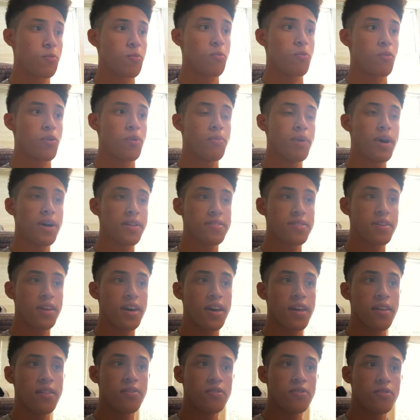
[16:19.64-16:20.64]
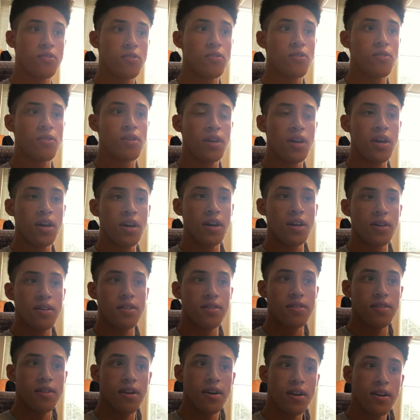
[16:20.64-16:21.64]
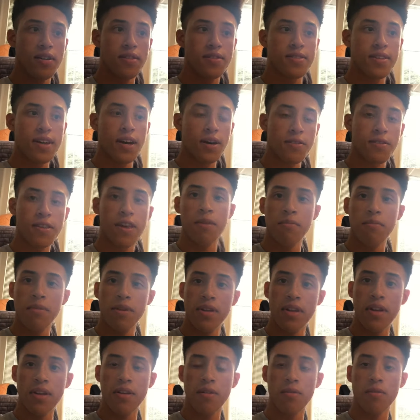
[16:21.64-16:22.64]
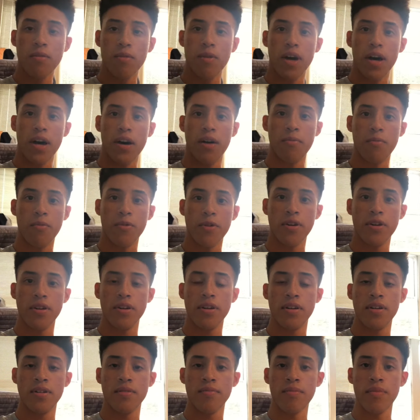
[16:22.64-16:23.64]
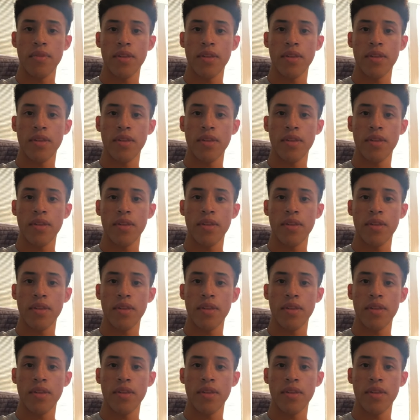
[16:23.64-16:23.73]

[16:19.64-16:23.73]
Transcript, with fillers: We're about to head to the Southgate meeting. Um, we're gonna